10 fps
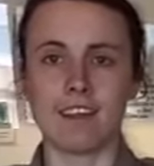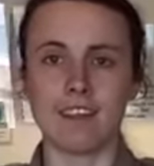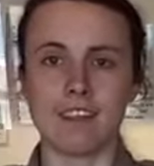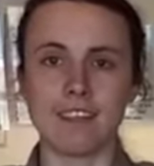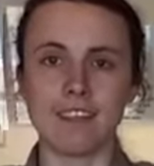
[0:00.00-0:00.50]

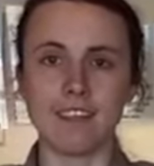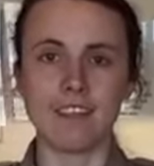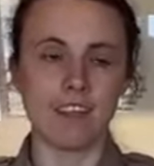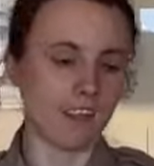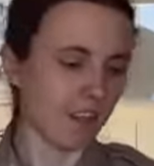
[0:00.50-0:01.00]

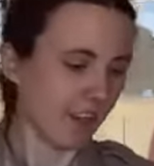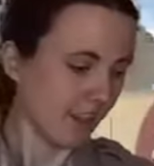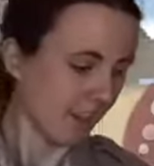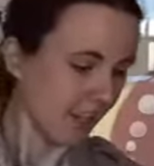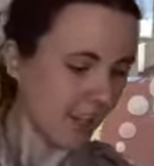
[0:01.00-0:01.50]

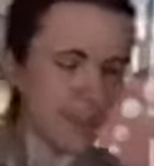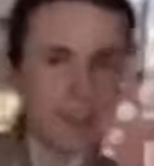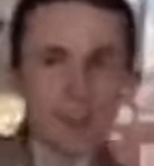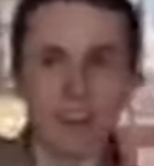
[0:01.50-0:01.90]
(silence)